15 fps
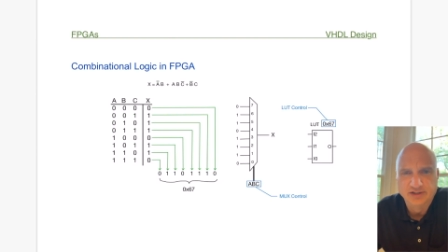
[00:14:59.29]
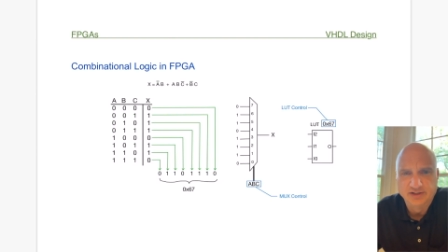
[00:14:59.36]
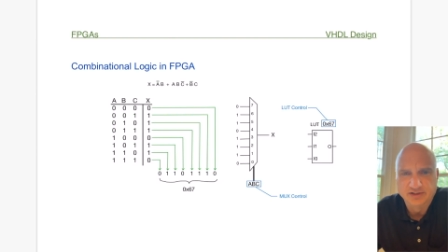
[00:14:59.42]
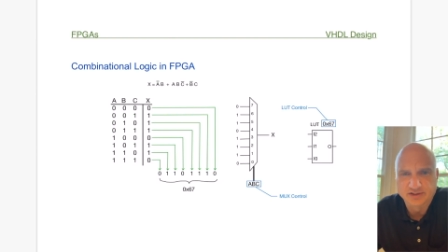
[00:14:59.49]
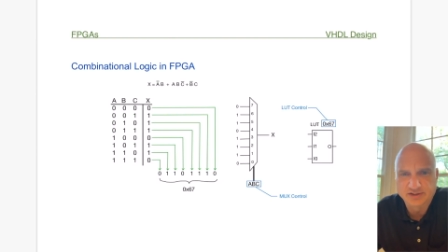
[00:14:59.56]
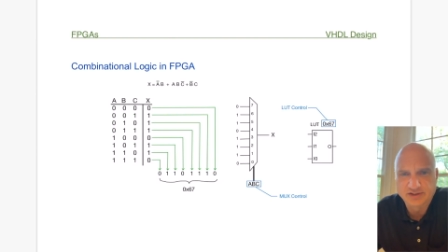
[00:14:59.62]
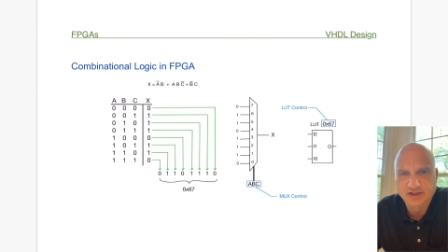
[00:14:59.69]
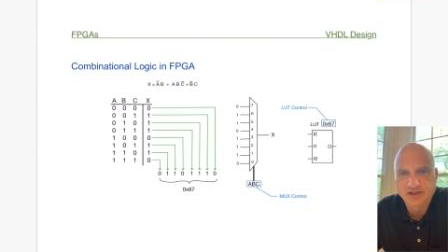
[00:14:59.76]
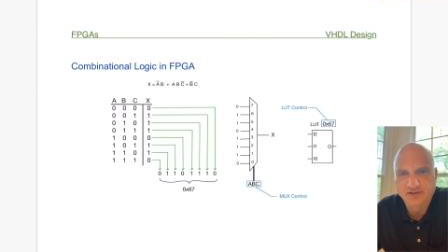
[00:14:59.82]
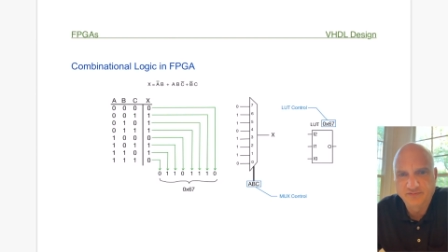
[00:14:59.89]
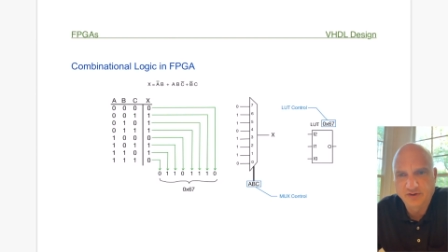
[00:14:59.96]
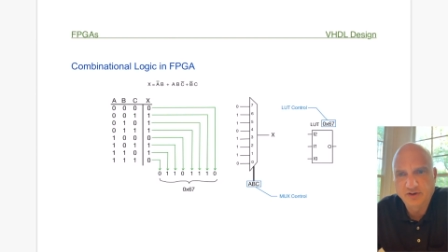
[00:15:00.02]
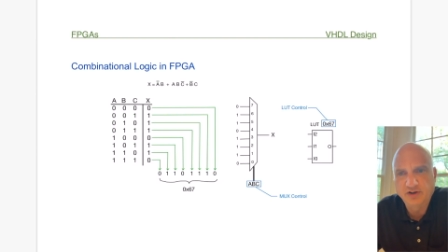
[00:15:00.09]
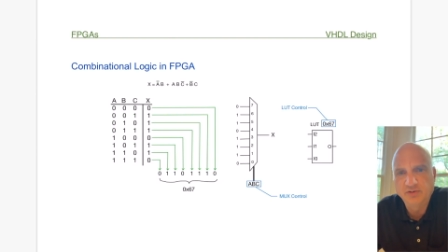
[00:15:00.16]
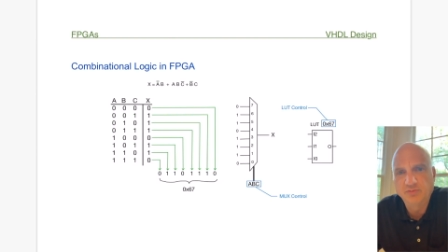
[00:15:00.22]
distinct
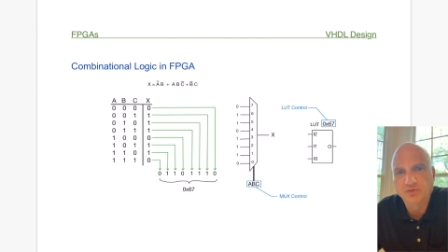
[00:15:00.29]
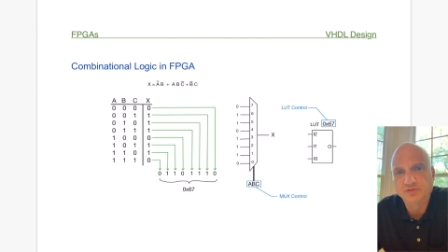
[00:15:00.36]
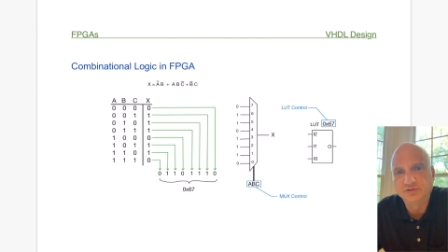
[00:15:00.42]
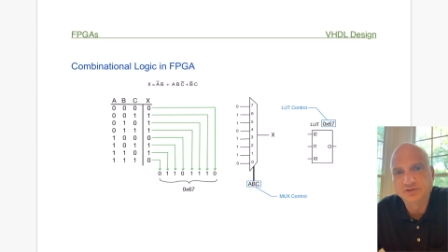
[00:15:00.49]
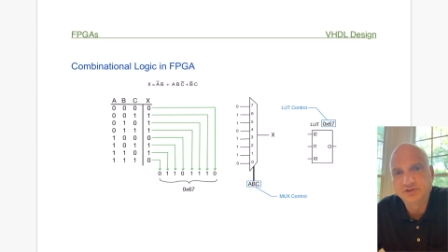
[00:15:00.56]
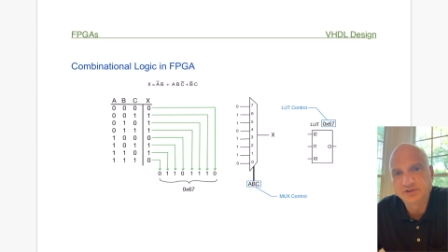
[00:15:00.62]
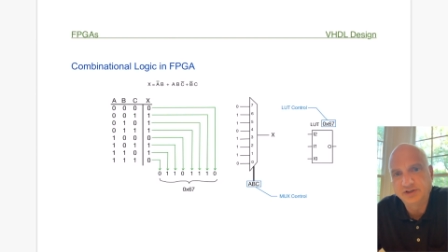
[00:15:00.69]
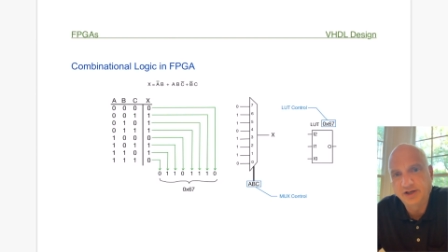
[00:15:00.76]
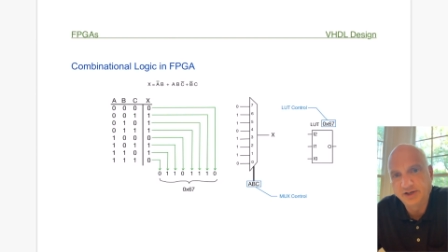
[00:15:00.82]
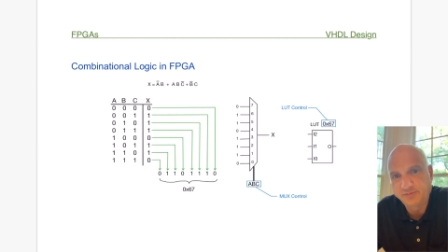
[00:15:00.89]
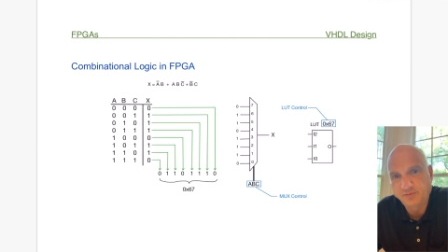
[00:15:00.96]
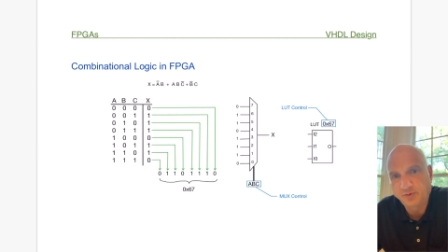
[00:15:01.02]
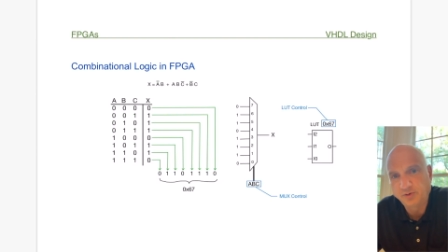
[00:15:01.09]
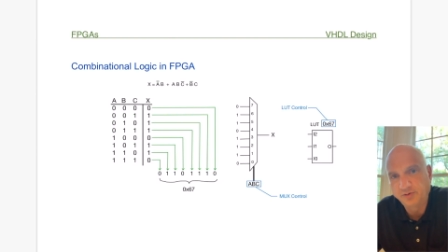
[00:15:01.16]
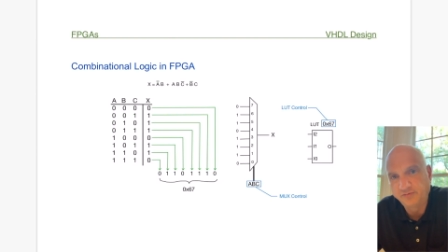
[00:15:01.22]
variables as
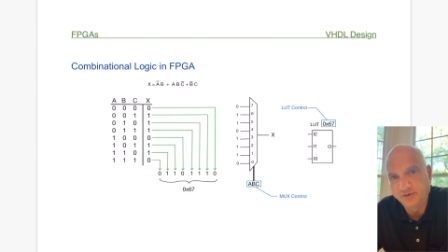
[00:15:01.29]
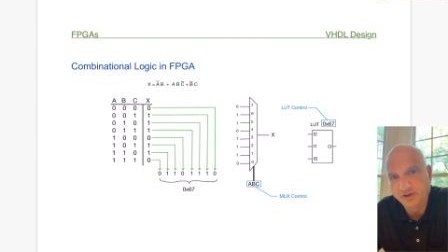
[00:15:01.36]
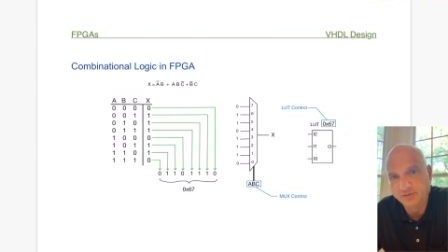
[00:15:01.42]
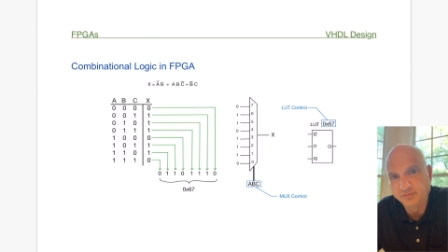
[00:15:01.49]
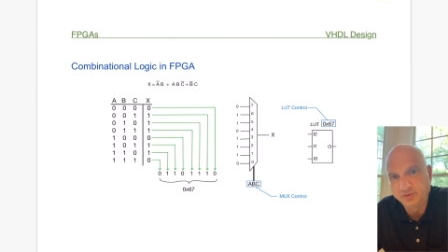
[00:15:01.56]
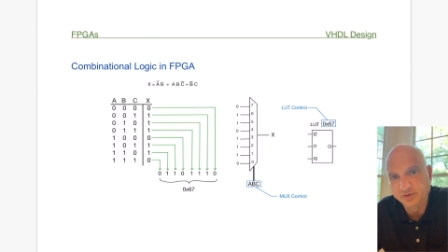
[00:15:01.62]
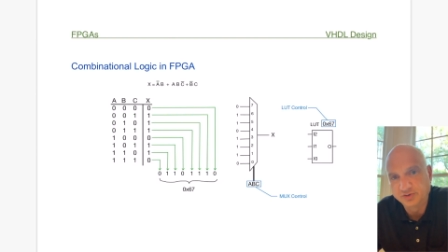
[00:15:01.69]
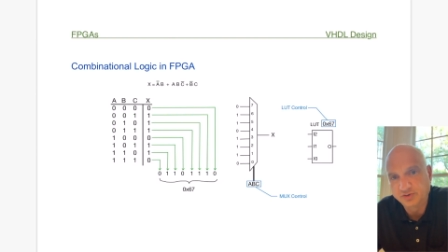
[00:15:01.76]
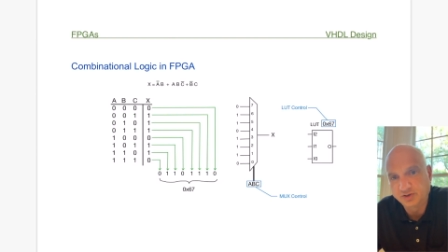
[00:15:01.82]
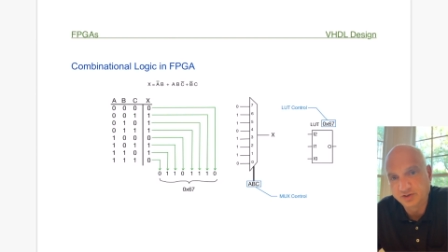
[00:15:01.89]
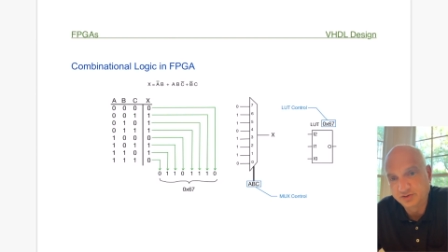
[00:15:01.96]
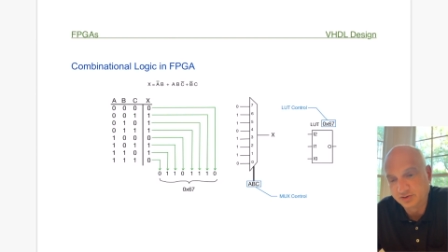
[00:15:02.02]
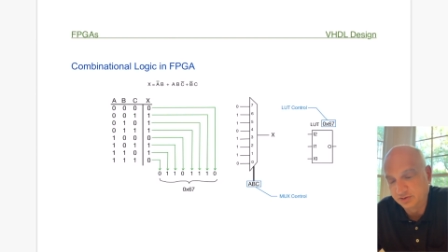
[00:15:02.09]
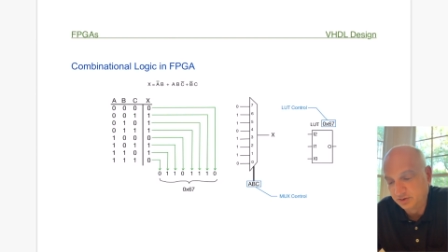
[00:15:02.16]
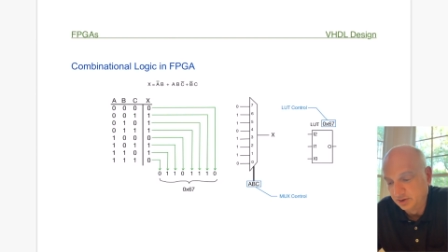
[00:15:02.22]
part of the input
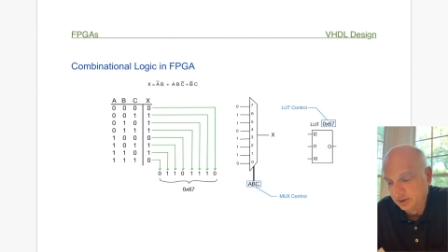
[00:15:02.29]
structure